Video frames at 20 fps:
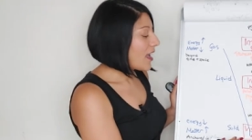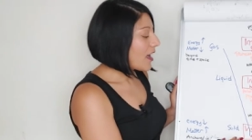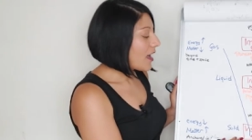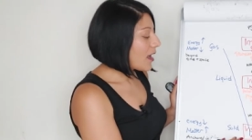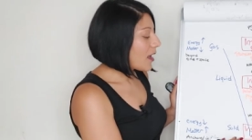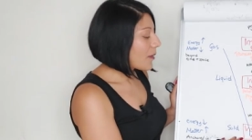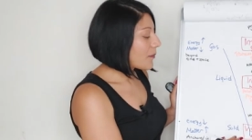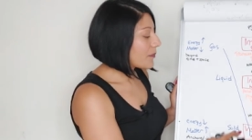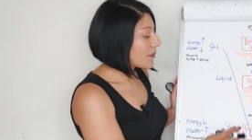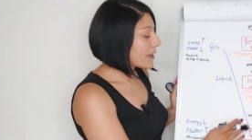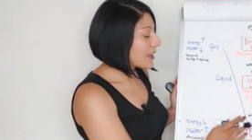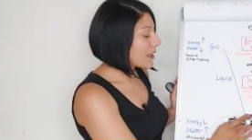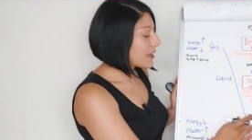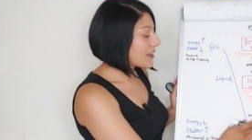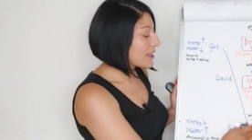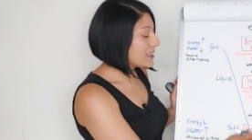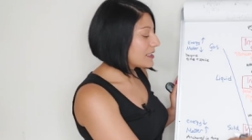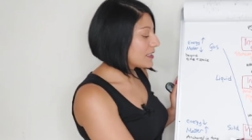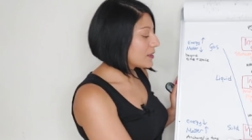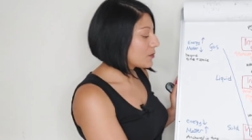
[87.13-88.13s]
Um,
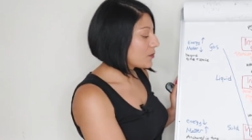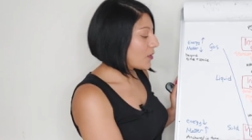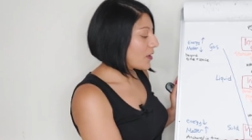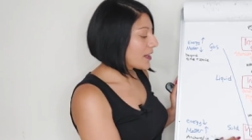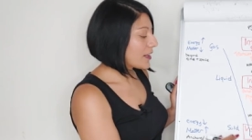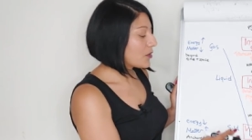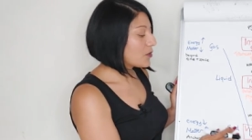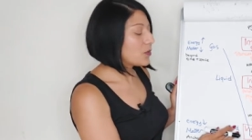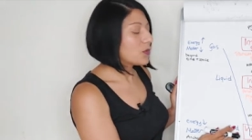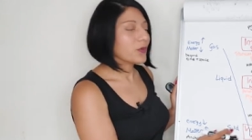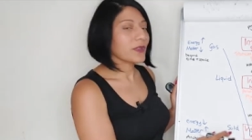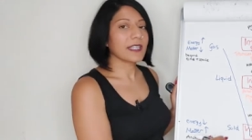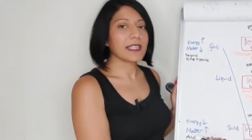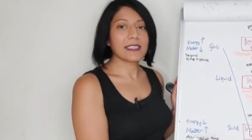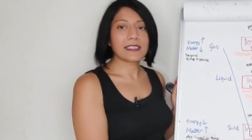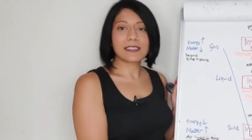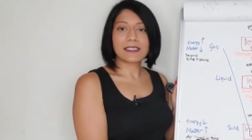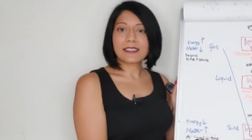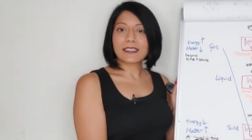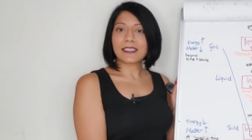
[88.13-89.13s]
this is what I call
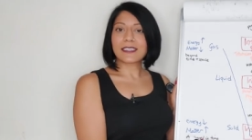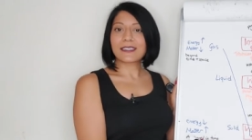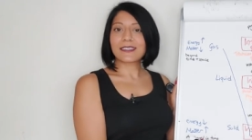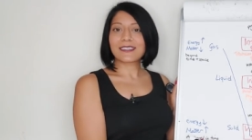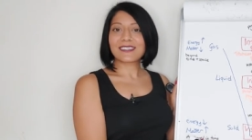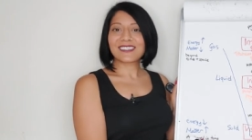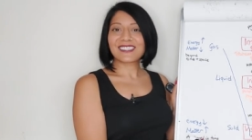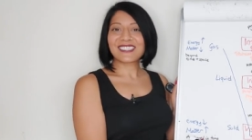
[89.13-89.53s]
instinct.